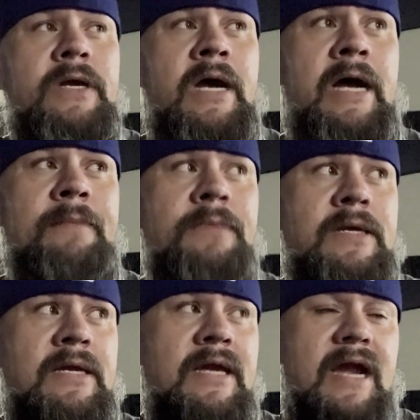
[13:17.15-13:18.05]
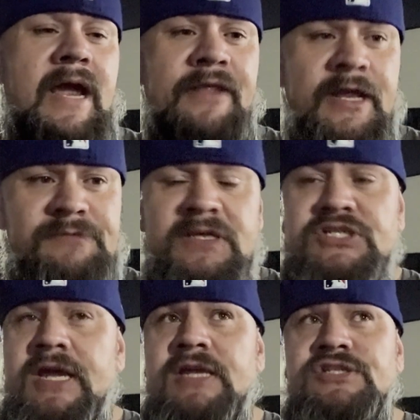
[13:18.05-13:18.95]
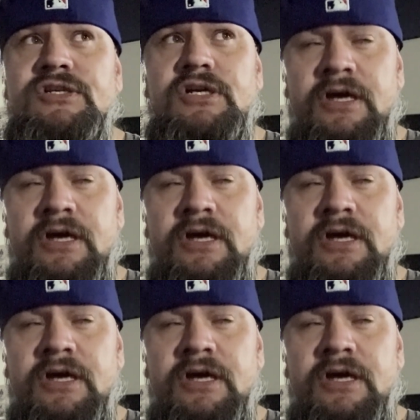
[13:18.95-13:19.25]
And the next big change